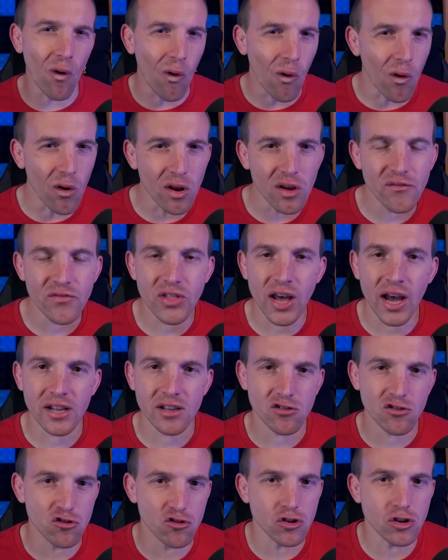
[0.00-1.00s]
all of that
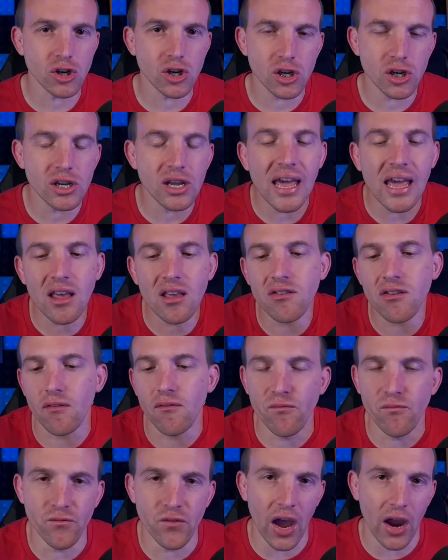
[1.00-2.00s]
structured is
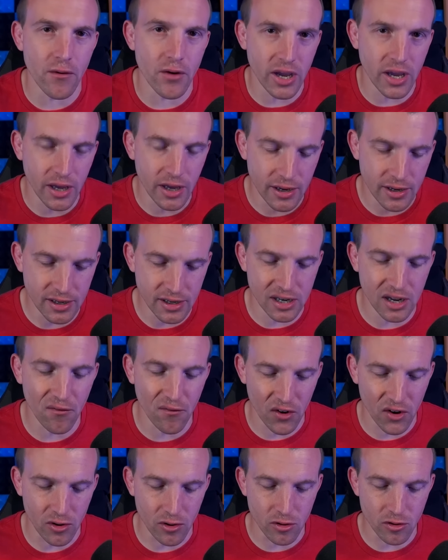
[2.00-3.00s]
very
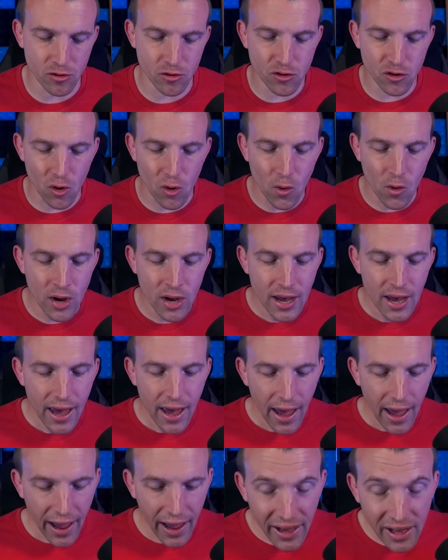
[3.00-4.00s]
difficult. So
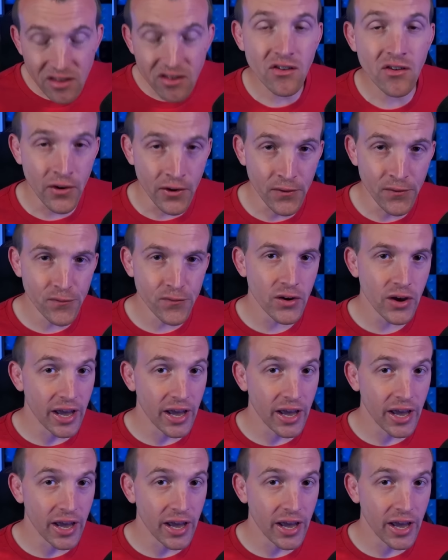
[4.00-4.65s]
it's tough.